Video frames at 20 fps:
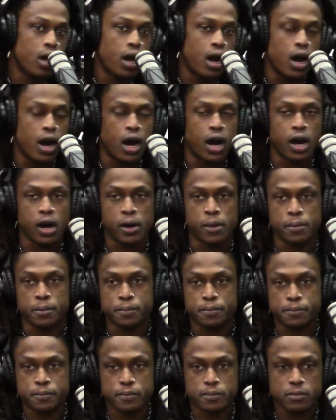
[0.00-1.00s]
But
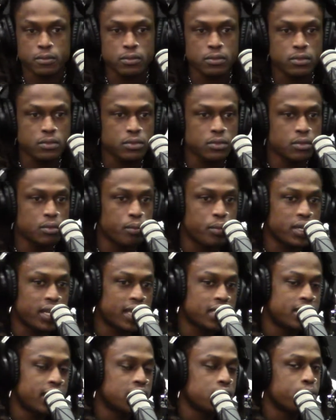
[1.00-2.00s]

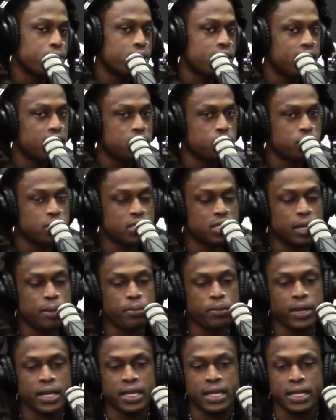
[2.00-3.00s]
that's what's
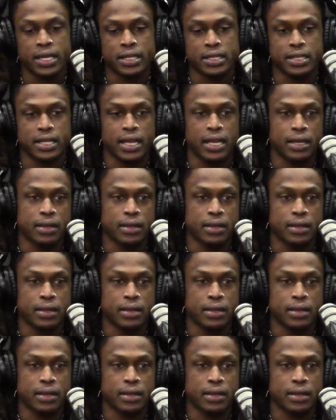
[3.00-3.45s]
separating niggas.